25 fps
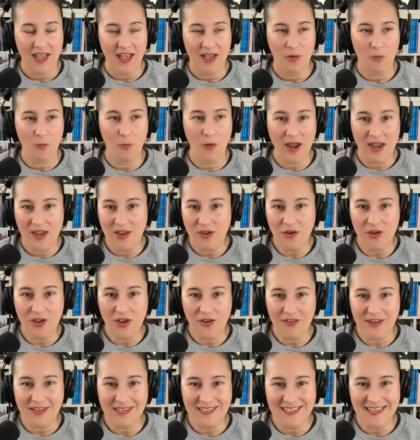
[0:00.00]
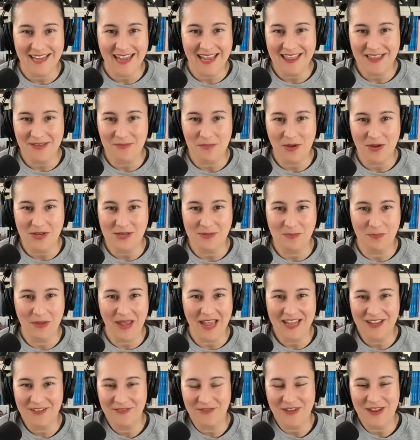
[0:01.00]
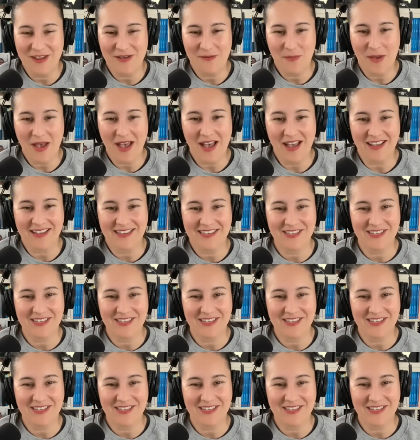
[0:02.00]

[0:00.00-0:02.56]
where you're going to get the most bang for your buck.